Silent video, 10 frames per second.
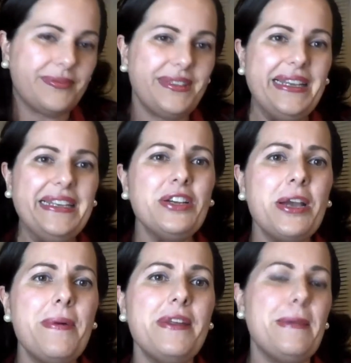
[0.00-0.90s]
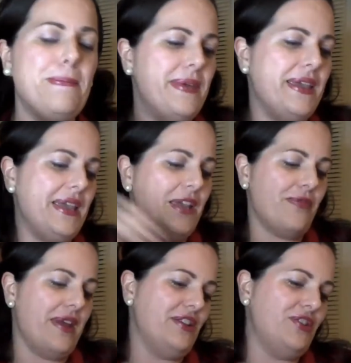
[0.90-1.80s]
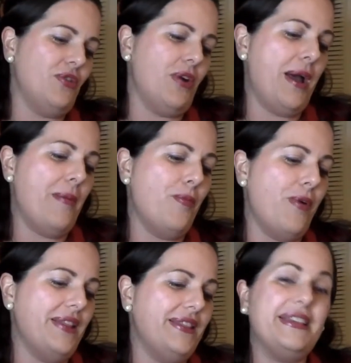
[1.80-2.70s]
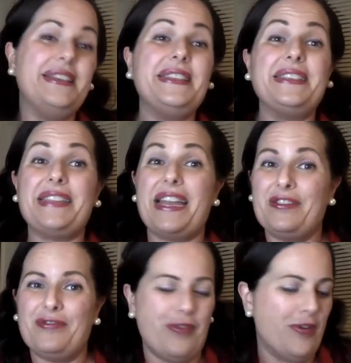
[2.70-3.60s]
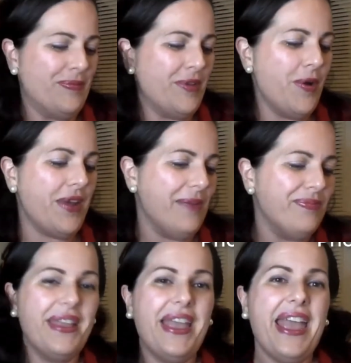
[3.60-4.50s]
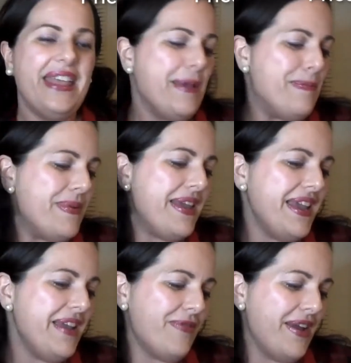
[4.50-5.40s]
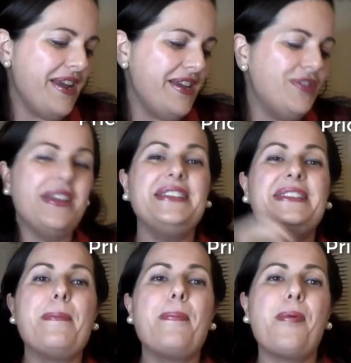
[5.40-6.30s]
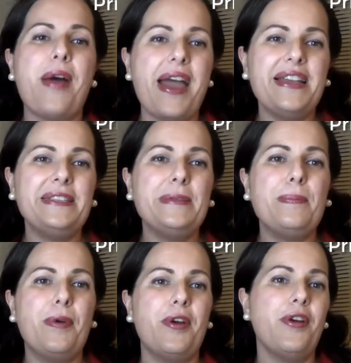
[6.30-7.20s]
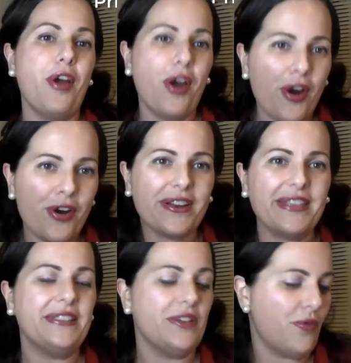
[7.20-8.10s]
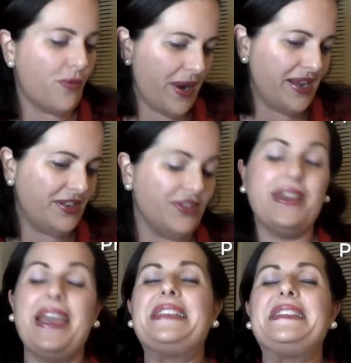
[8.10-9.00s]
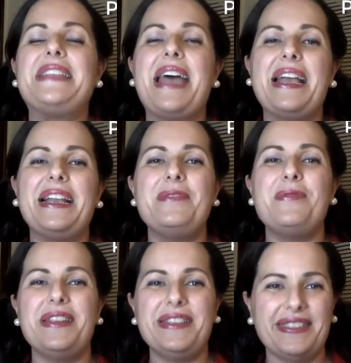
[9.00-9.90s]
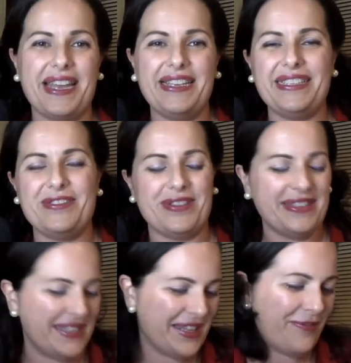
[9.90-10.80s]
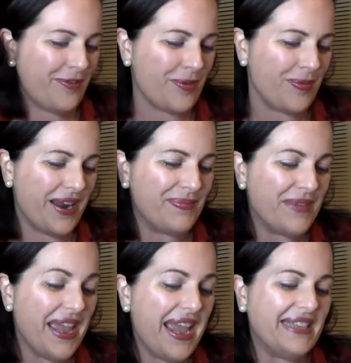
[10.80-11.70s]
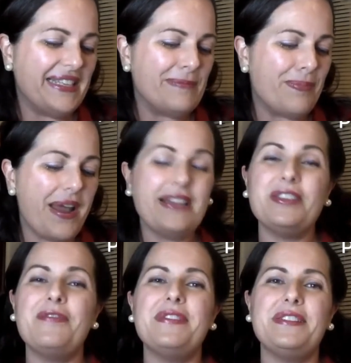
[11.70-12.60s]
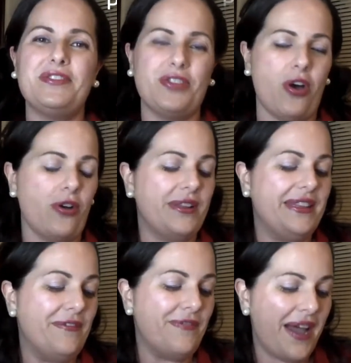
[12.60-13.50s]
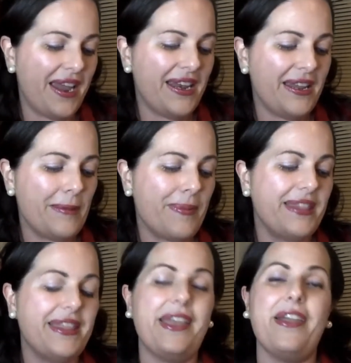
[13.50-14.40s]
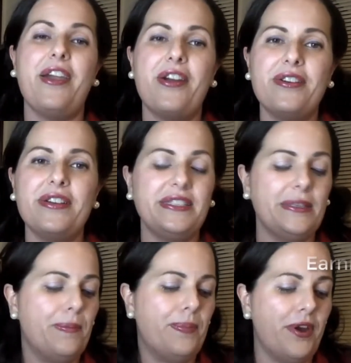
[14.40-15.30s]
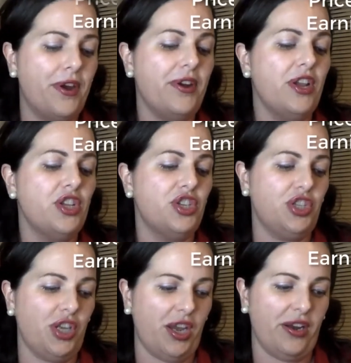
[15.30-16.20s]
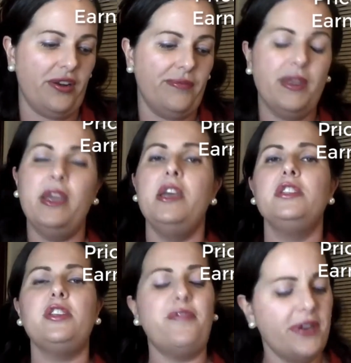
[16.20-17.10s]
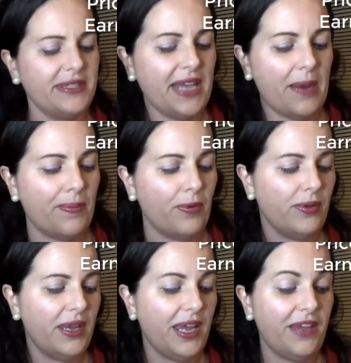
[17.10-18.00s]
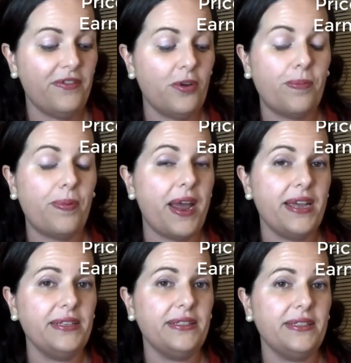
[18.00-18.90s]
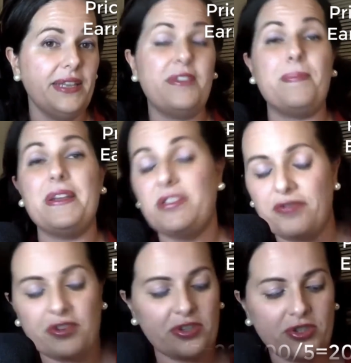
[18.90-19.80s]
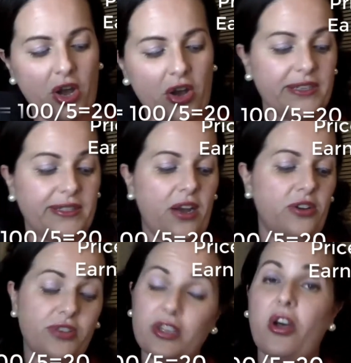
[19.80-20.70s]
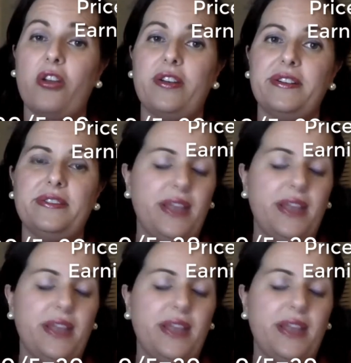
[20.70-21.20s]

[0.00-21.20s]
Let's talk about the PE ratio and what this stands for. Okay. The PE ratio is the price per earnings ratio. Exactly what it says, and you can see the formula, is the price of the stock divided by the earnings per share. So for example, if the price of your stock is $100